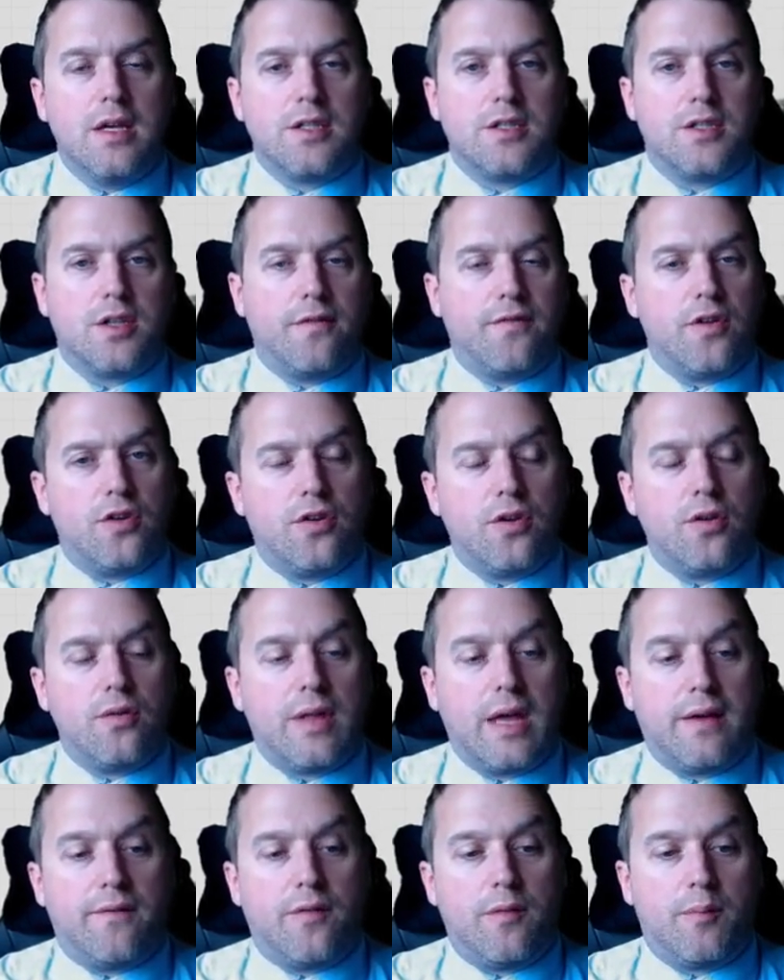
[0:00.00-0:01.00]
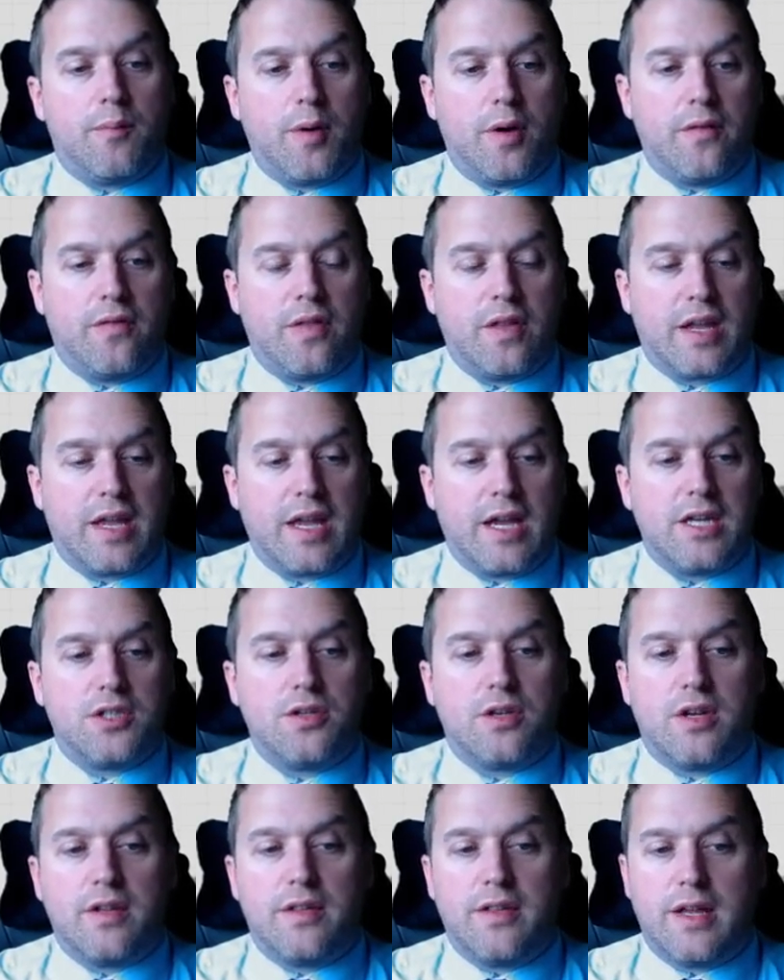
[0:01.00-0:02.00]
So if you do that for both the
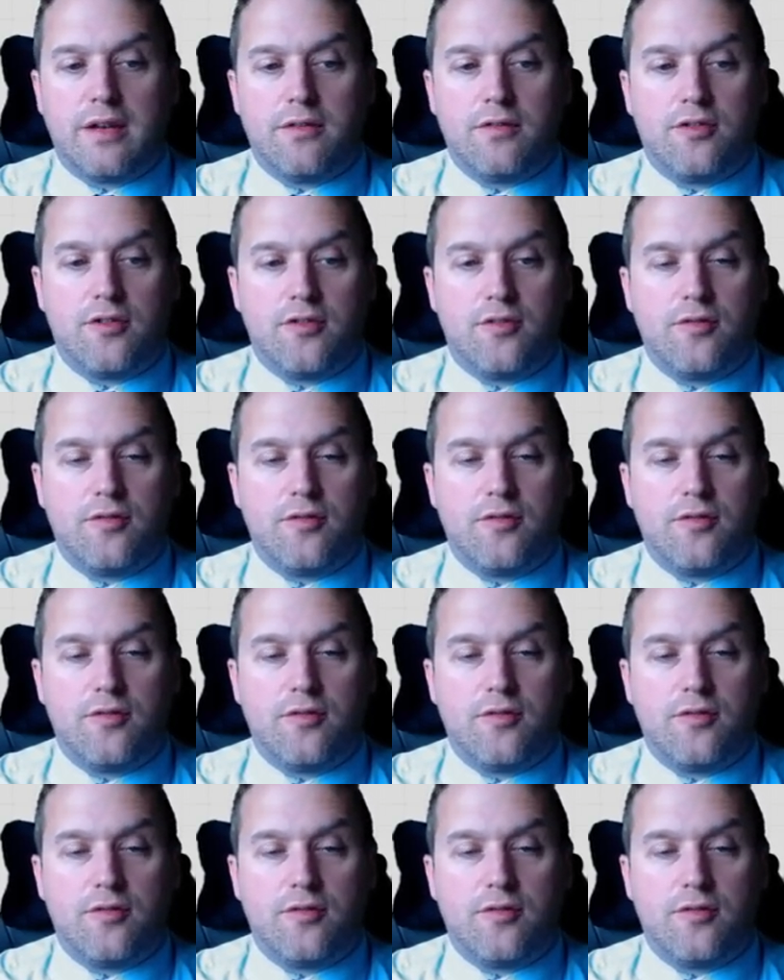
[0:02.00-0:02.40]
gates, you can then